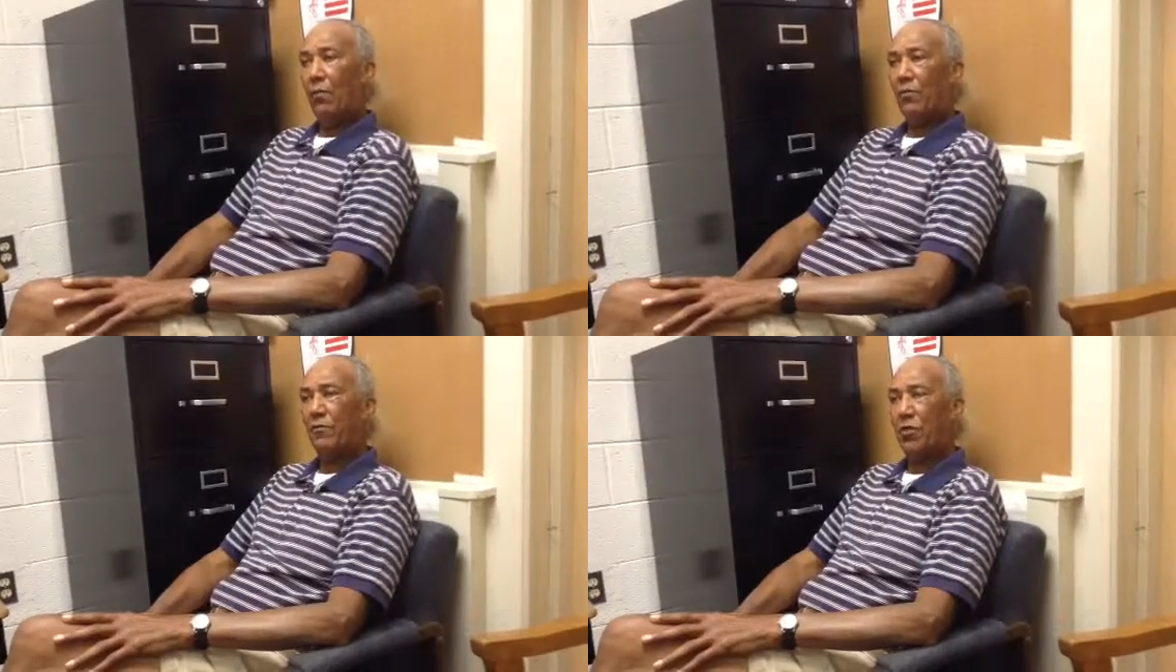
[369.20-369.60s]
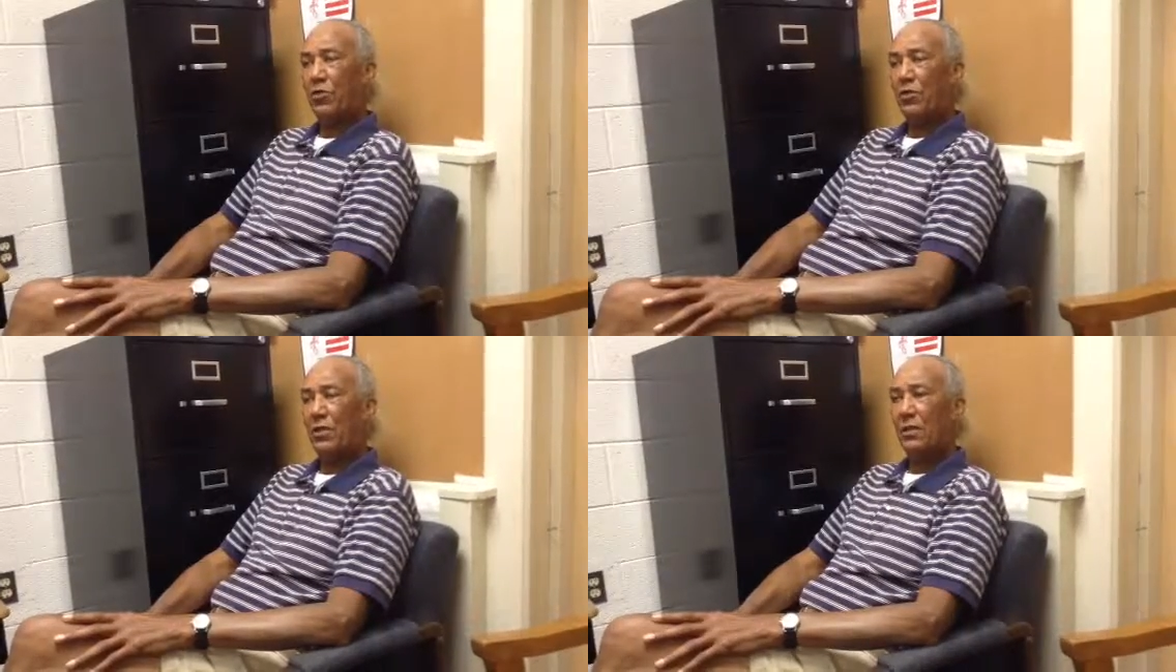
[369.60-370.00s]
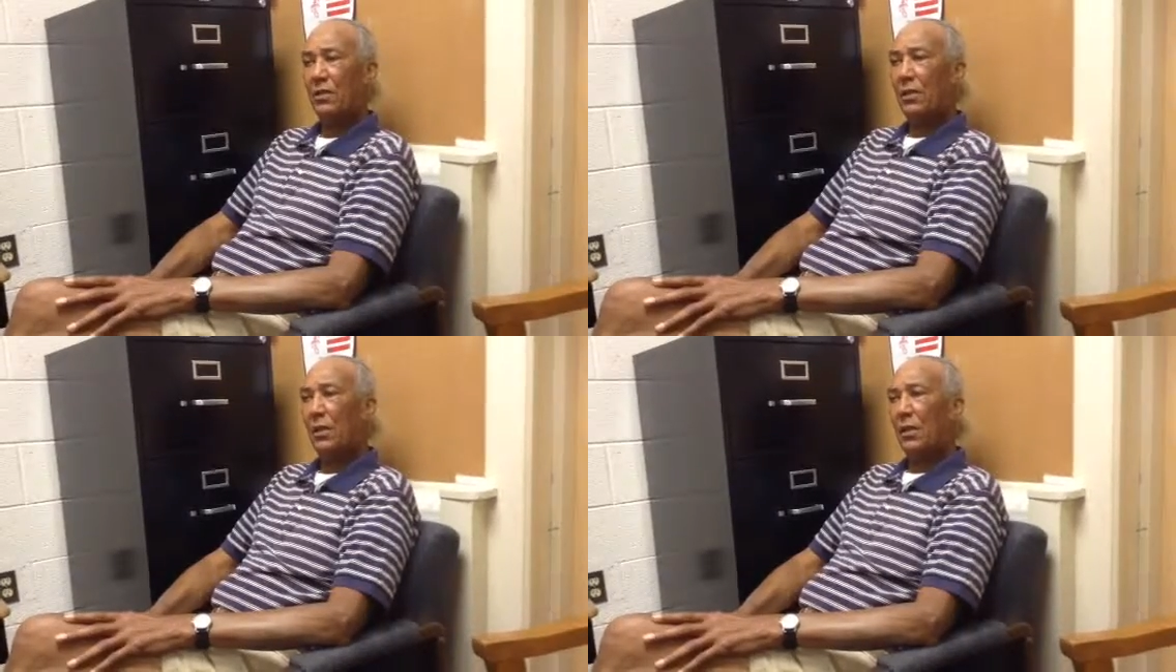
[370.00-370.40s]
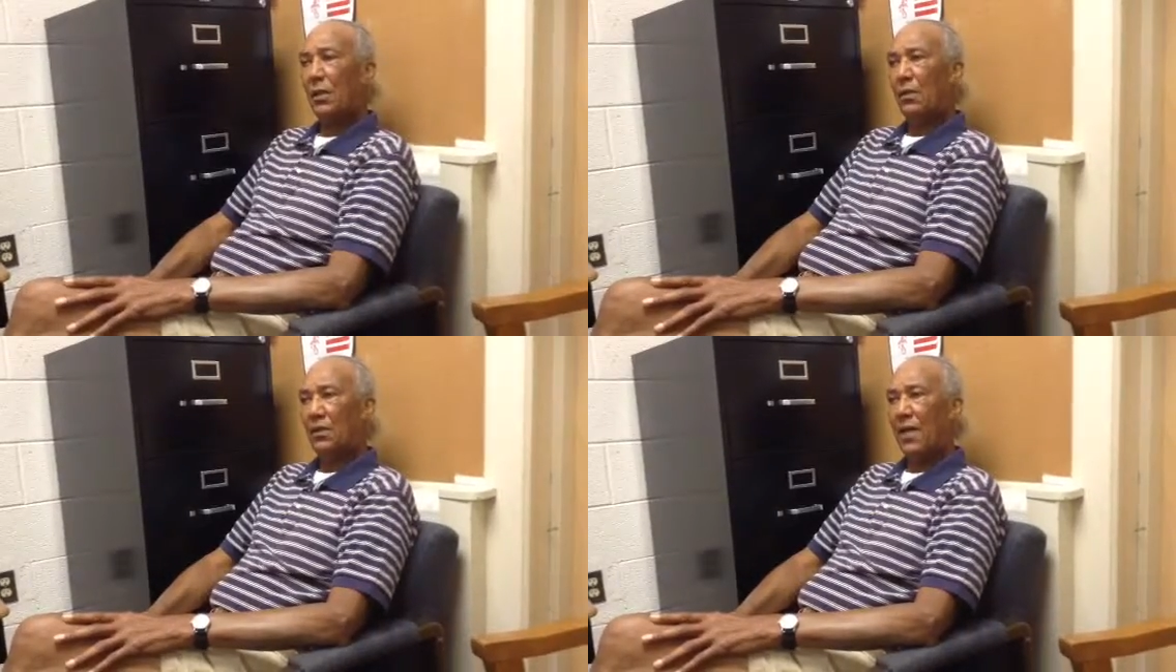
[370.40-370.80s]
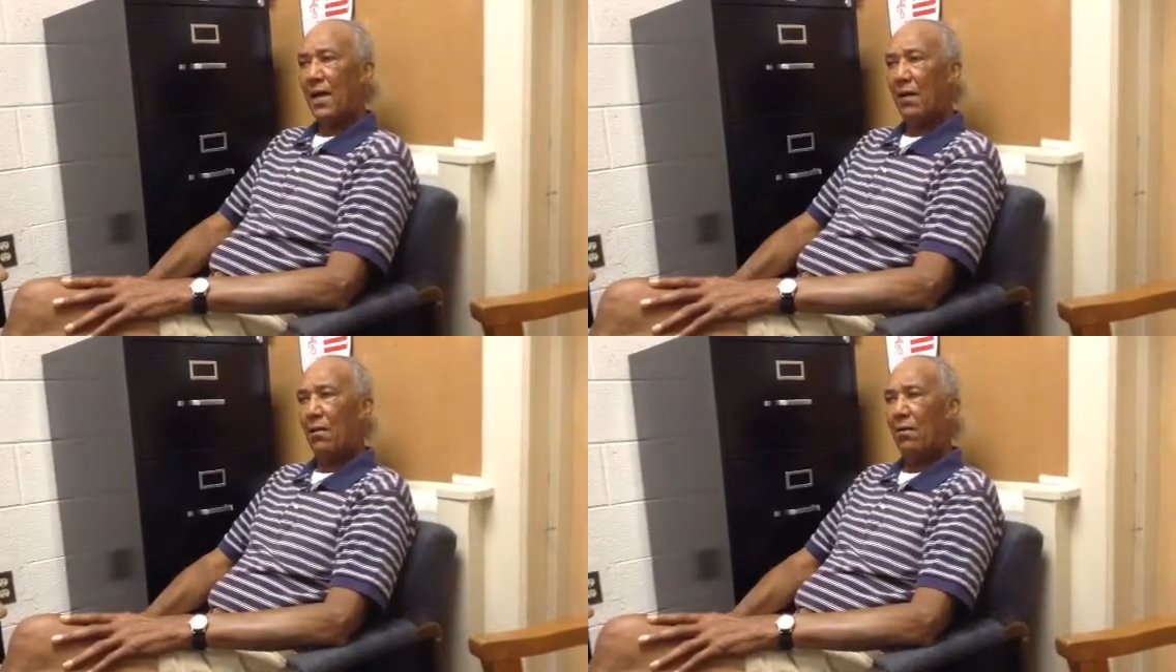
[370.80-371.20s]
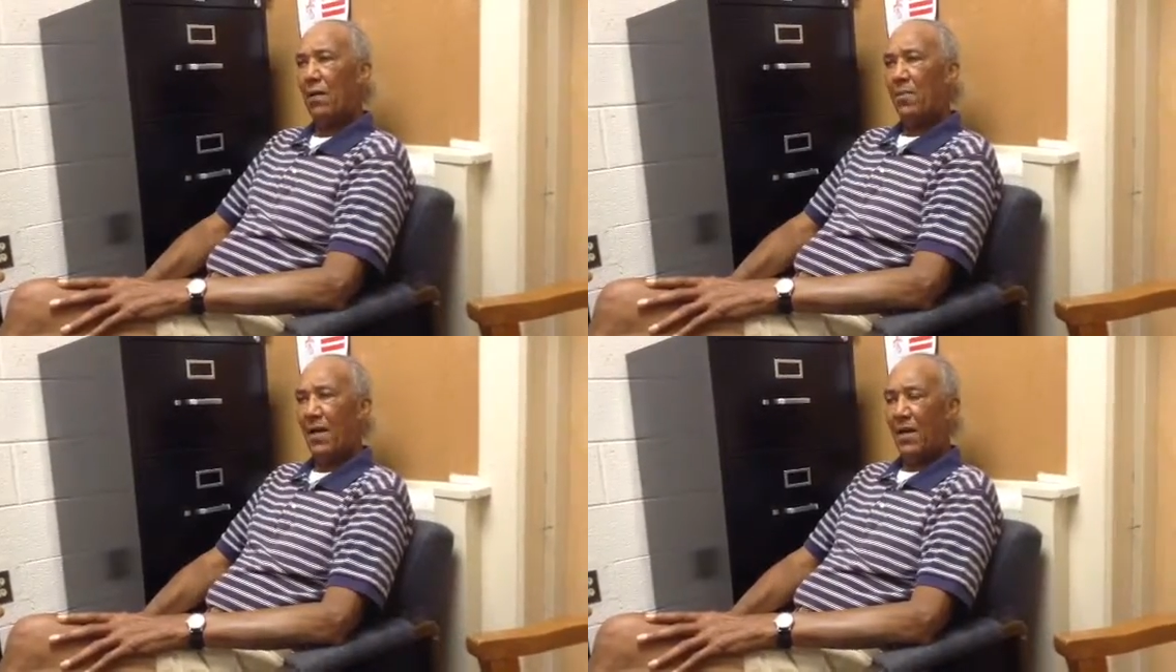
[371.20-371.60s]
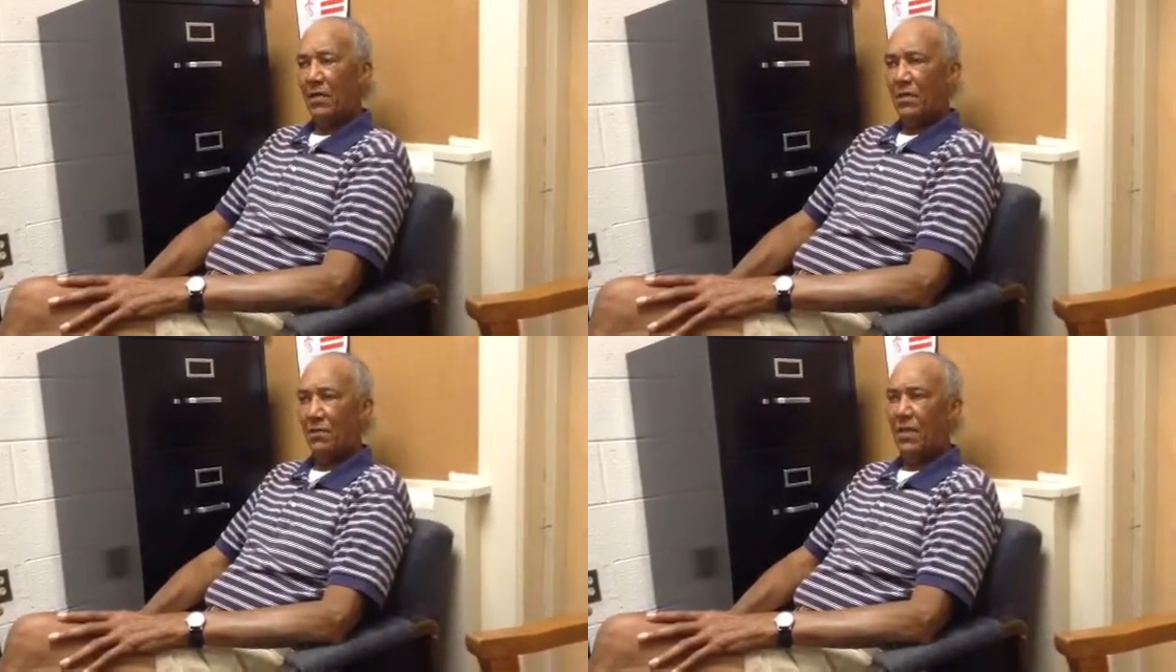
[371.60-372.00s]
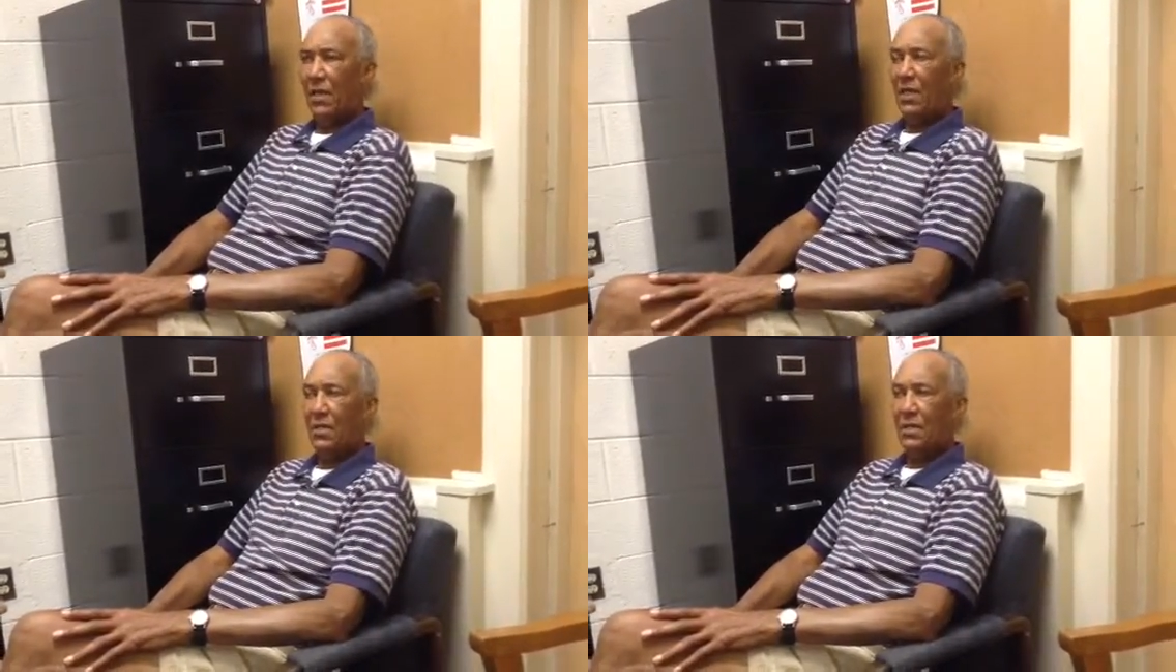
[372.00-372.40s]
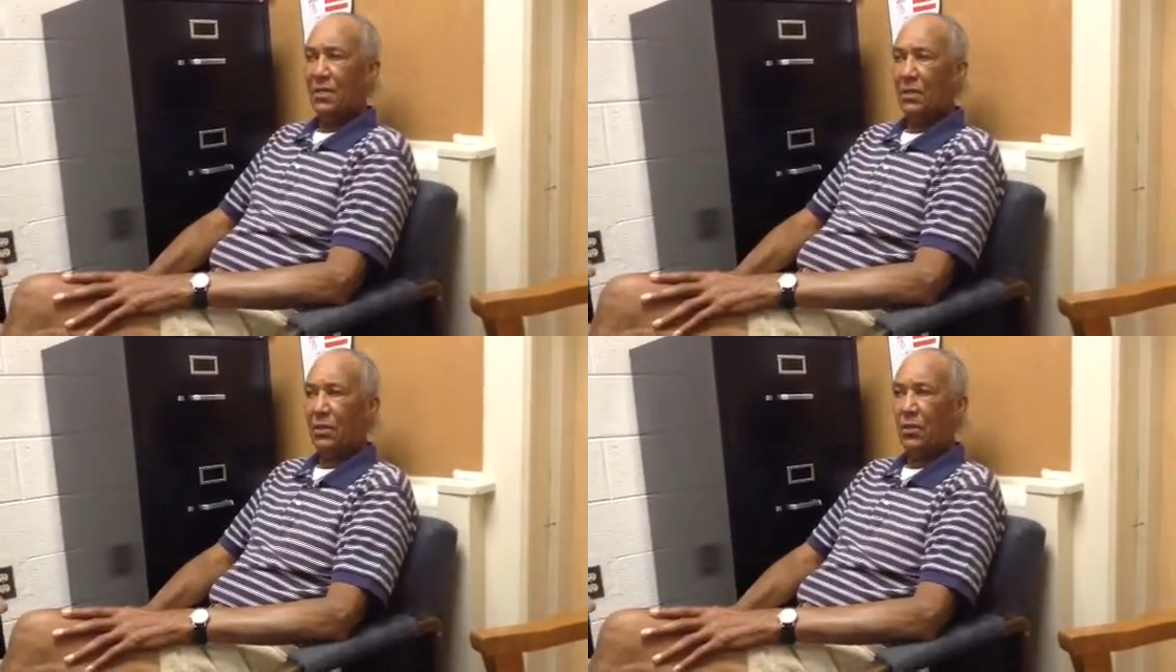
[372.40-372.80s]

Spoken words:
Was fortunate the town and the parents of the kids